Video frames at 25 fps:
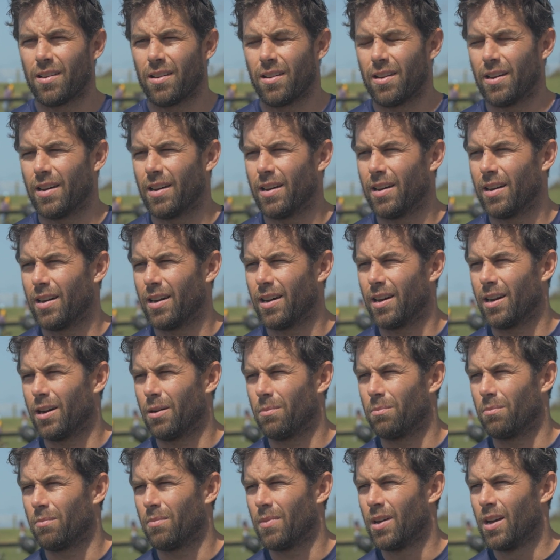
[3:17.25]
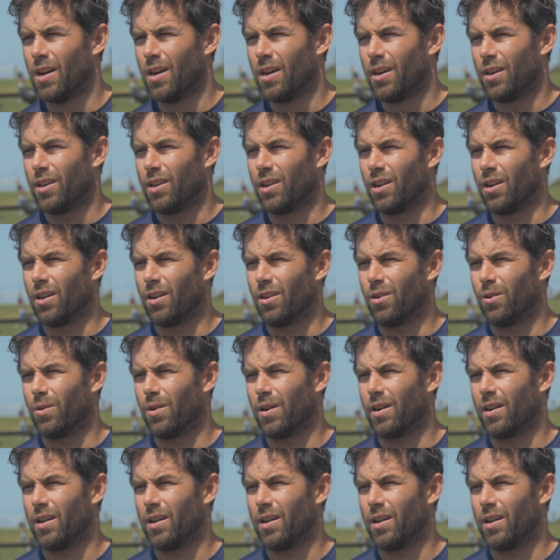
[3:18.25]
You know,